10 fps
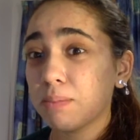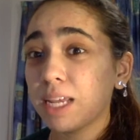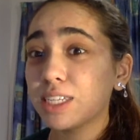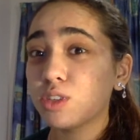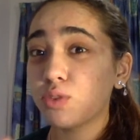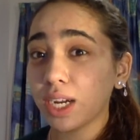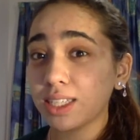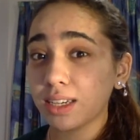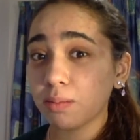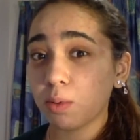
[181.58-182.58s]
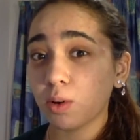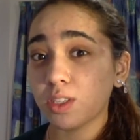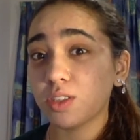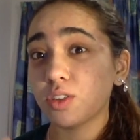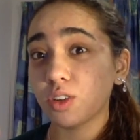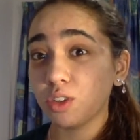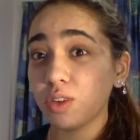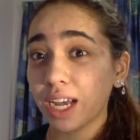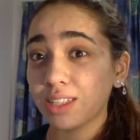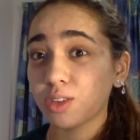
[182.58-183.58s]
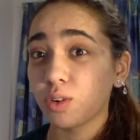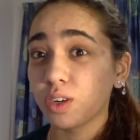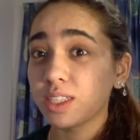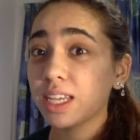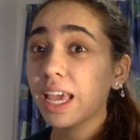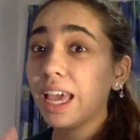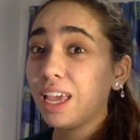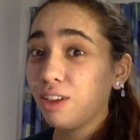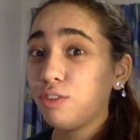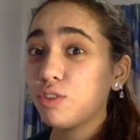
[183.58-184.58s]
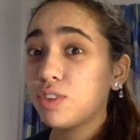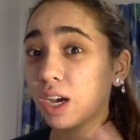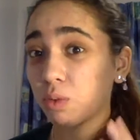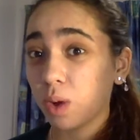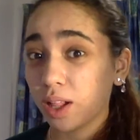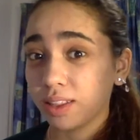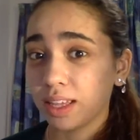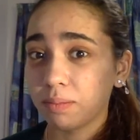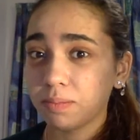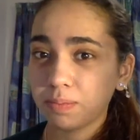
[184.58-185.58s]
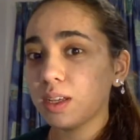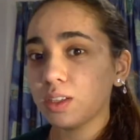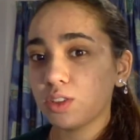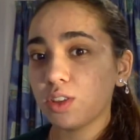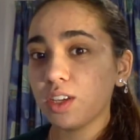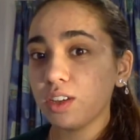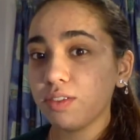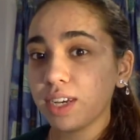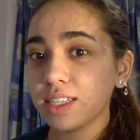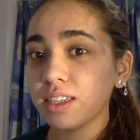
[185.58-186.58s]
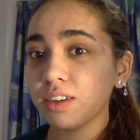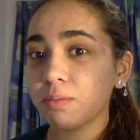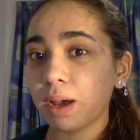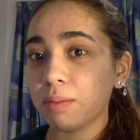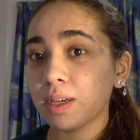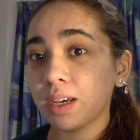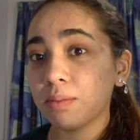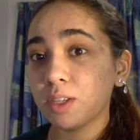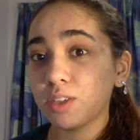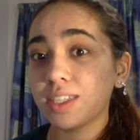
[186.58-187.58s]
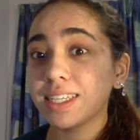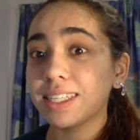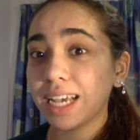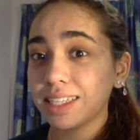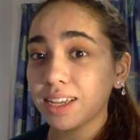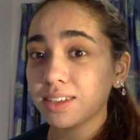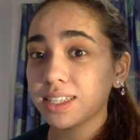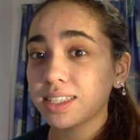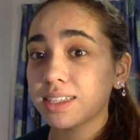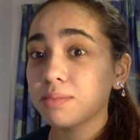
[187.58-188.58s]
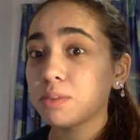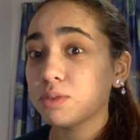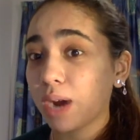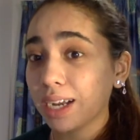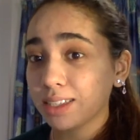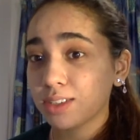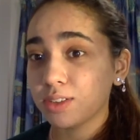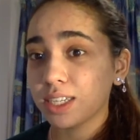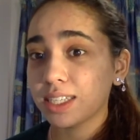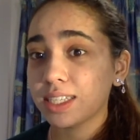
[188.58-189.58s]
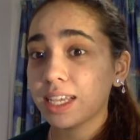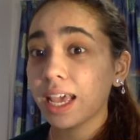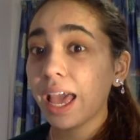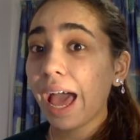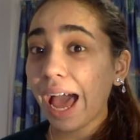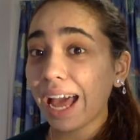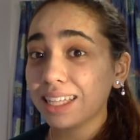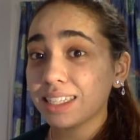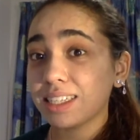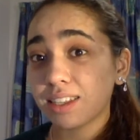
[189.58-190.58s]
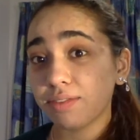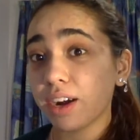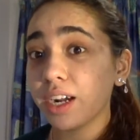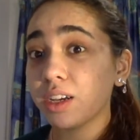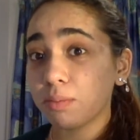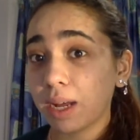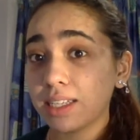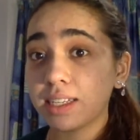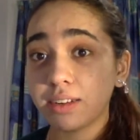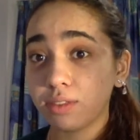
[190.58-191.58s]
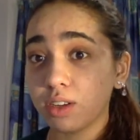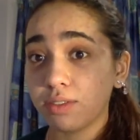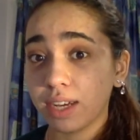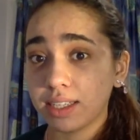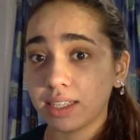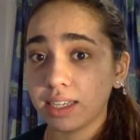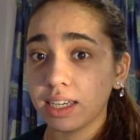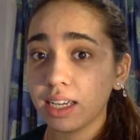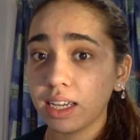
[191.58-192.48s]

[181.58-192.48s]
place greater importance on UCAT scores if you've done well in them. So the University of Birmingham uses a decile system to rank students and is a very competitive university.